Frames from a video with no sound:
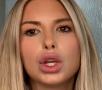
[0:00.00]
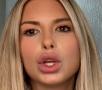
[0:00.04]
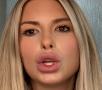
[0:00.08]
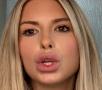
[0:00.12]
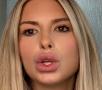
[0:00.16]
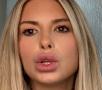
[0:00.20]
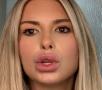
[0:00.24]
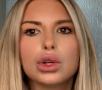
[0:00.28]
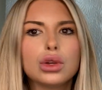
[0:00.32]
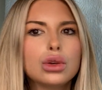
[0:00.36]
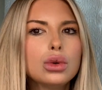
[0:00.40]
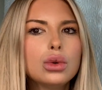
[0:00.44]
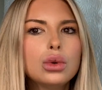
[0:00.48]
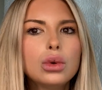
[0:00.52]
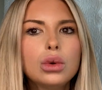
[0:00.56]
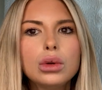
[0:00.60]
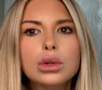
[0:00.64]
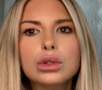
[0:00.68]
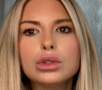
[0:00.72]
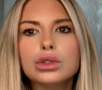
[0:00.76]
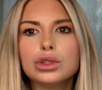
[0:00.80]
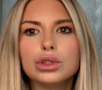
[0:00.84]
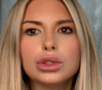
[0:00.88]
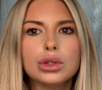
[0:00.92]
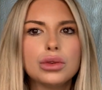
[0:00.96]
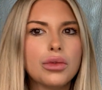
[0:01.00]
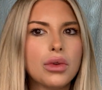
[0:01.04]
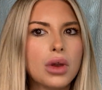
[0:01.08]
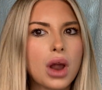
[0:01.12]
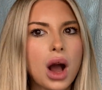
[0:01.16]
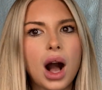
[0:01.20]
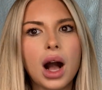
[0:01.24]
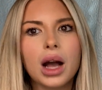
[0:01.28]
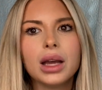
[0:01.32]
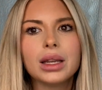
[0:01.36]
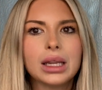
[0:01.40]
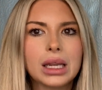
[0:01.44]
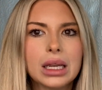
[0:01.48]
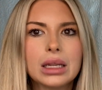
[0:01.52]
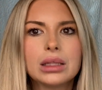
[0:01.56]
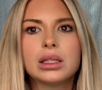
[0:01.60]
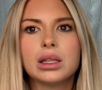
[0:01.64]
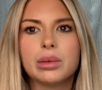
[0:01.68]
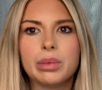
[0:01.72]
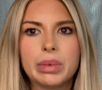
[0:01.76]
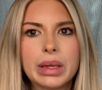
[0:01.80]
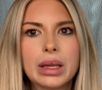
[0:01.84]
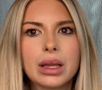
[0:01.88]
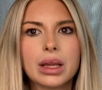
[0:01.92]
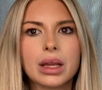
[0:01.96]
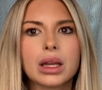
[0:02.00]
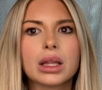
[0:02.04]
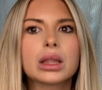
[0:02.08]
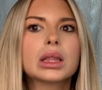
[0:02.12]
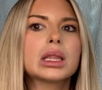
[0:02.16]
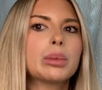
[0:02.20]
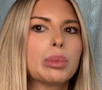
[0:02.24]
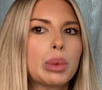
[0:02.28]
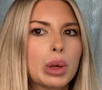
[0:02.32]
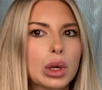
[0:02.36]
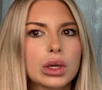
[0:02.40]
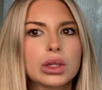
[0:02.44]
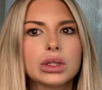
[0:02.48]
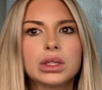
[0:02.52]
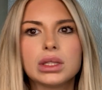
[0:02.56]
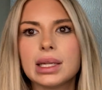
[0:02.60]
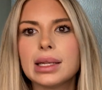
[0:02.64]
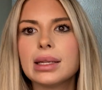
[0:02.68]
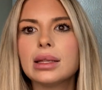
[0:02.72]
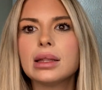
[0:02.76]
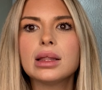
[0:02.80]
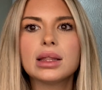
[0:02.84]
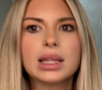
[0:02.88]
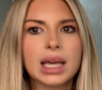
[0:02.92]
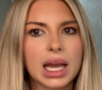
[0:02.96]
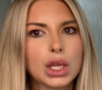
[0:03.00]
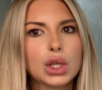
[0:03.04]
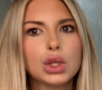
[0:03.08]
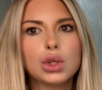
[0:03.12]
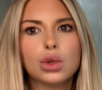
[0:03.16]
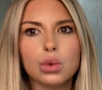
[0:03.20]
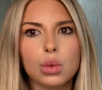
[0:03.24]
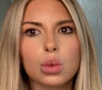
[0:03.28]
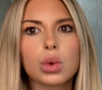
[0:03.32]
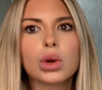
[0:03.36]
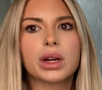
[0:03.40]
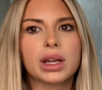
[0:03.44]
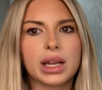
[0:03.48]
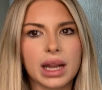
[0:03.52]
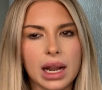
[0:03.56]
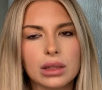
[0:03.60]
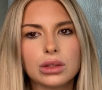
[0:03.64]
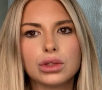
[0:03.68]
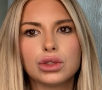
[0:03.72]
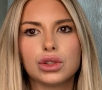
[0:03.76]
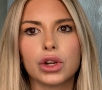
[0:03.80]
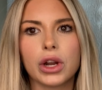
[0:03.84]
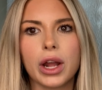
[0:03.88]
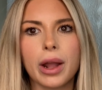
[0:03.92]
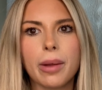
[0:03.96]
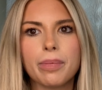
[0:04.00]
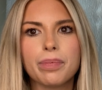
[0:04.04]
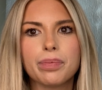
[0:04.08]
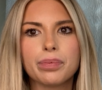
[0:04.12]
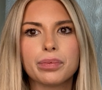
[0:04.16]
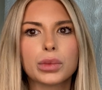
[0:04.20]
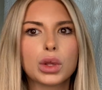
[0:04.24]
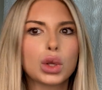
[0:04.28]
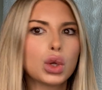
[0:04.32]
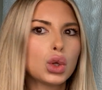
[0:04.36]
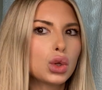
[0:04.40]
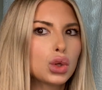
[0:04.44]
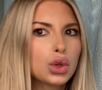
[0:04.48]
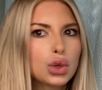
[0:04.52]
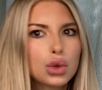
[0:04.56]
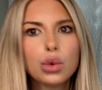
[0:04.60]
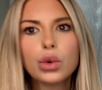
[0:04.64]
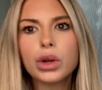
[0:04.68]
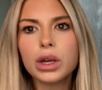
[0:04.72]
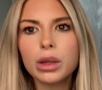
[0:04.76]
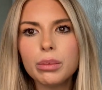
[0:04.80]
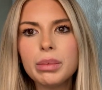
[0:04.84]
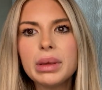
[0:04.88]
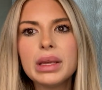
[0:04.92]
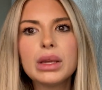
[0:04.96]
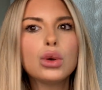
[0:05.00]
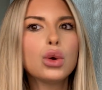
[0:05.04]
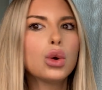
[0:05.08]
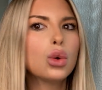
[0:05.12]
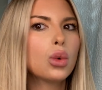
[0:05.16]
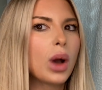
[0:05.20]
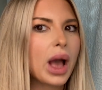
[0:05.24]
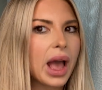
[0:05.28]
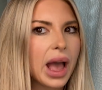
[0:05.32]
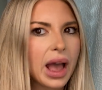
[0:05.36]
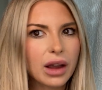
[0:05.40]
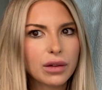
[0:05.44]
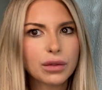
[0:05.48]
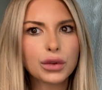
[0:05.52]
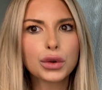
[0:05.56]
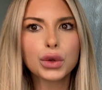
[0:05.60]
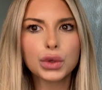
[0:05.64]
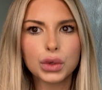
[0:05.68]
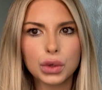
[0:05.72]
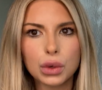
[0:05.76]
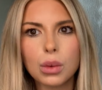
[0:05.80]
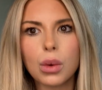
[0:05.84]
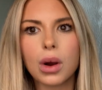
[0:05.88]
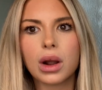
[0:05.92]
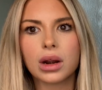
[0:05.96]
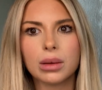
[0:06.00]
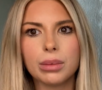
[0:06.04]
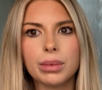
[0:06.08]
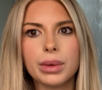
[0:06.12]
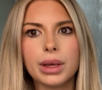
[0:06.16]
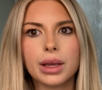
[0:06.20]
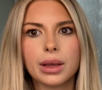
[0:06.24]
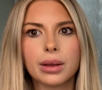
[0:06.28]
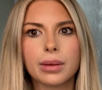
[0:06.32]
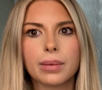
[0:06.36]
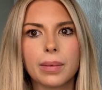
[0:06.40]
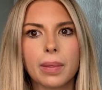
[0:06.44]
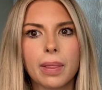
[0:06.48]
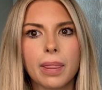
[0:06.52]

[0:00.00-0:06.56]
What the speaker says: You do not need to be the person that you were yesterday. You can be whoever you want to be.